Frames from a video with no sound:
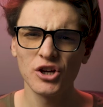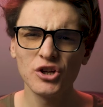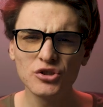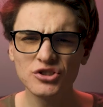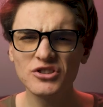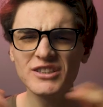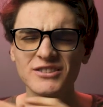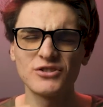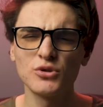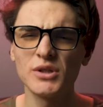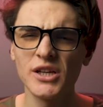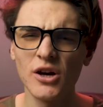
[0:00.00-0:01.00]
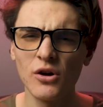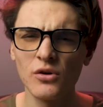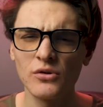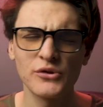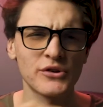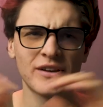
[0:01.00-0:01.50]
Are you shooting
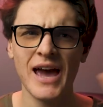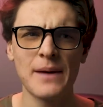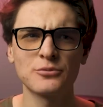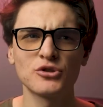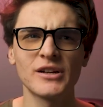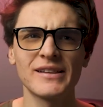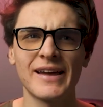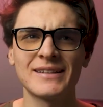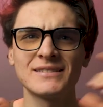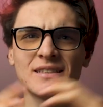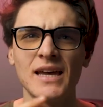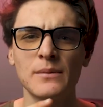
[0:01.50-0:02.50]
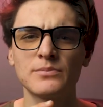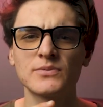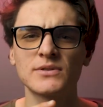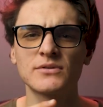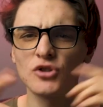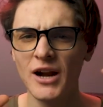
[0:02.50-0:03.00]
studio, capturing
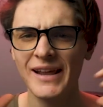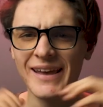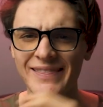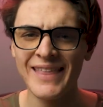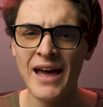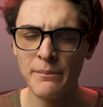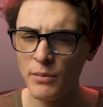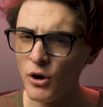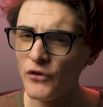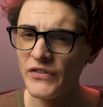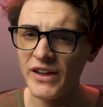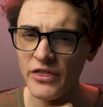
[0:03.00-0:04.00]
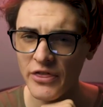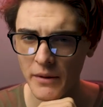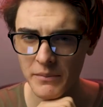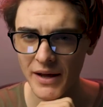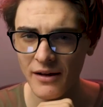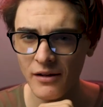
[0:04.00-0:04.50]
landscapes, trying to get that perfect
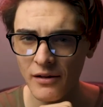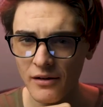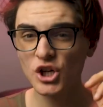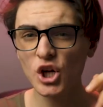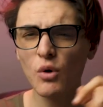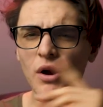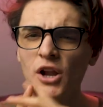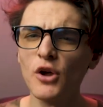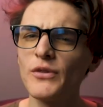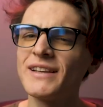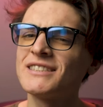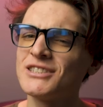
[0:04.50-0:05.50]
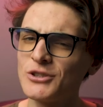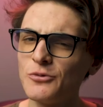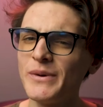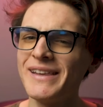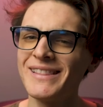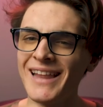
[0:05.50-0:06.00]
thumbnail? You're gonna wanna know this
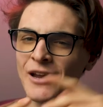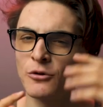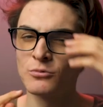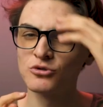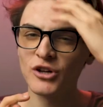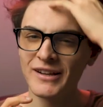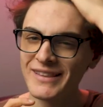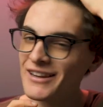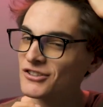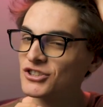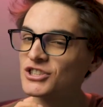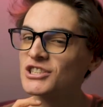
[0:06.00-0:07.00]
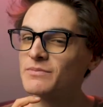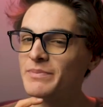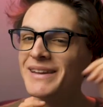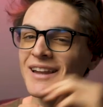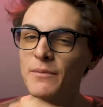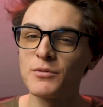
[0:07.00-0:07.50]
sweet Lightroom trick that'll just
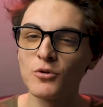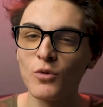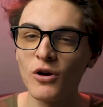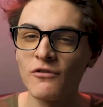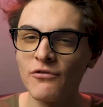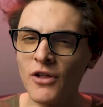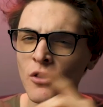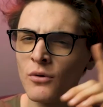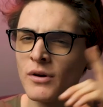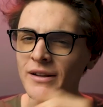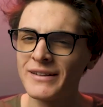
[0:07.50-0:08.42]
speed up your workflow